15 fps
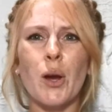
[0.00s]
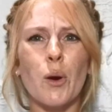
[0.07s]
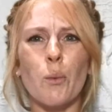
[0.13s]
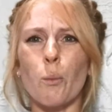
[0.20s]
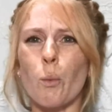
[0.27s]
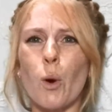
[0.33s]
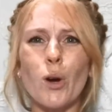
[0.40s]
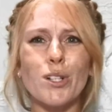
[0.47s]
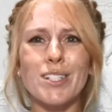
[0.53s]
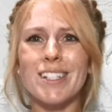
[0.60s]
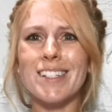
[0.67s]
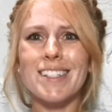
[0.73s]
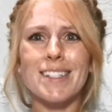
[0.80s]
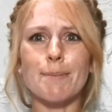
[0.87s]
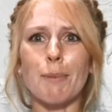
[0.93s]
What
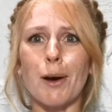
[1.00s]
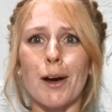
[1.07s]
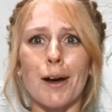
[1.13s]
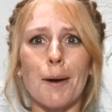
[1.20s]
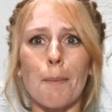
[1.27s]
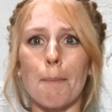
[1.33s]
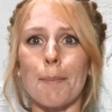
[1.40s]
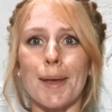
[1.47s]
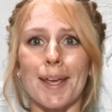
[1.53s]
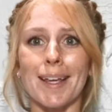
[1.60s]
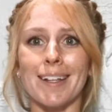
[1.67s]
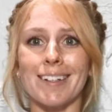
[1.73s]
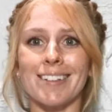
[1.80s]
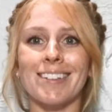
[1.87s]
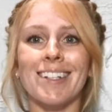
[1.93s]
does SMART
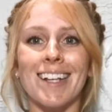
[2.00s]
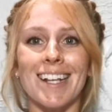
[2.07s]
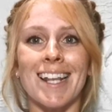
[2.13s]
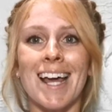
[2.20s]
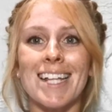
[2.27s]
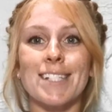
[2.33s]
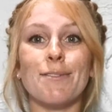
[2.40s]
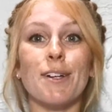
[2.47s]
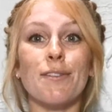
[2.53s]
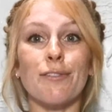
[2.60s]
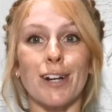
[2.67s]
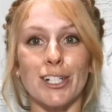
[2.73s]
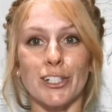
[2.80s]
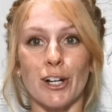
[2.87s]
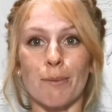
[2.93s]
mean? Let's
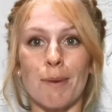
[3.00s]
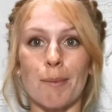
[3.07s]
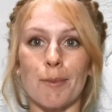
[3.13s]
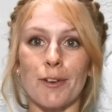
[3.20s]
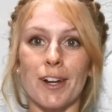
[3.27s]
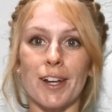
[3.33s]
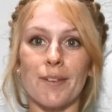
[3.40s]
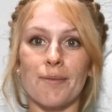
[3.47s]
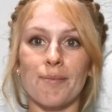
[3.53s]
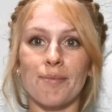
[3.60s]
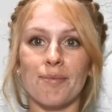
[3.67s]
refresh our memory.